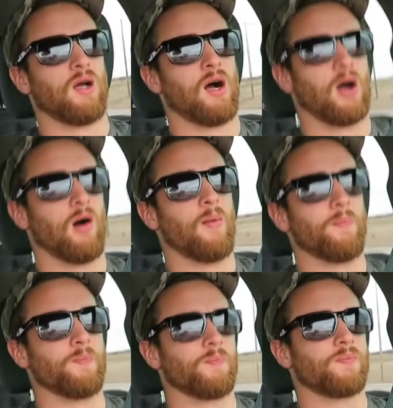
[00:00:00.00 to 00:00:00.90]

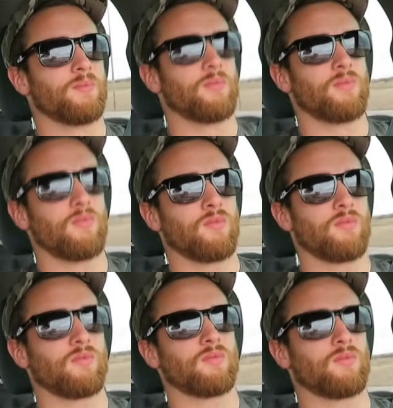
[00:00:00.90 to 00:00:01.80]

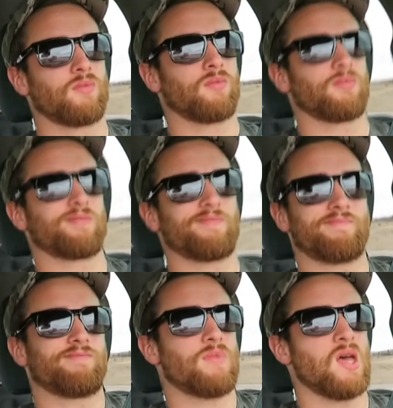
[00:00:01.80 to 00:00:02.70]

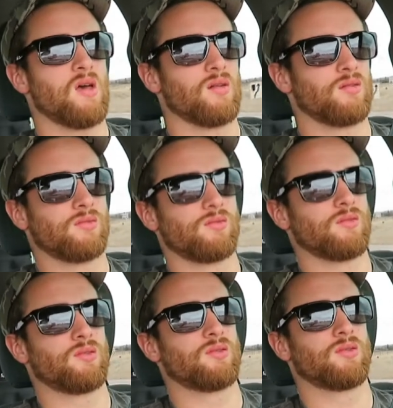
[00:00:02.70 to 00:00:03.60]
Um,
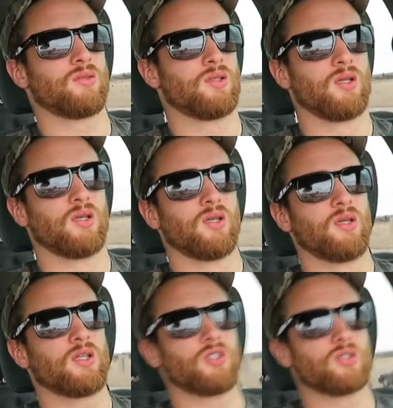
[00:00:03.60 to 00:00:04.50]

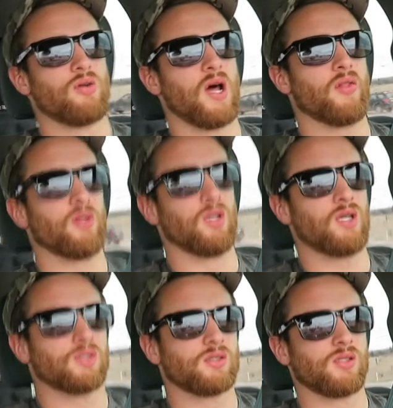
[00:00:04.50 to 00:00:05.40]
man, just go down the
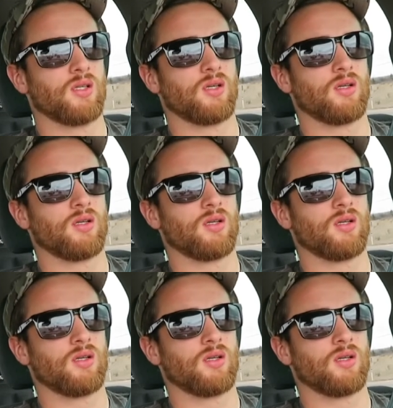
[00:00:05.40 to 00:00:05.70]
list.